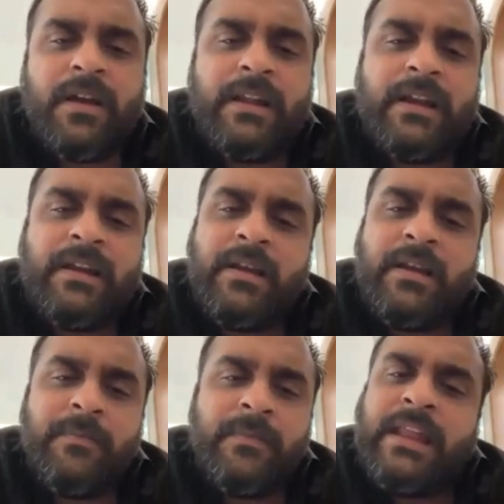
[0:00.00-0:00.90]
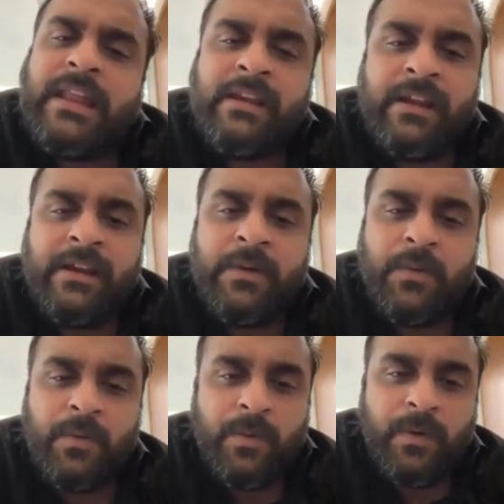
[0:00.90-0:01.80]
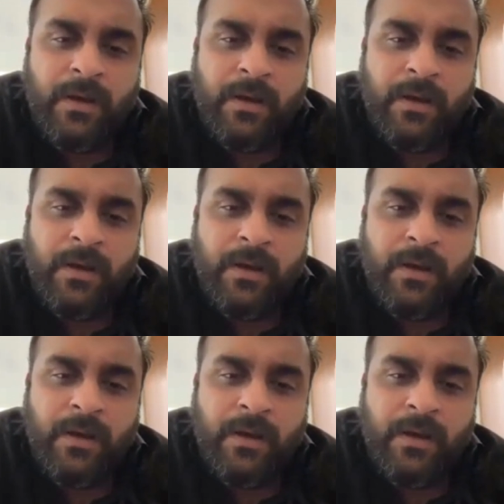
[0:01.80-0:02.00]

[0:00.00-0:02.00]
connect him directly to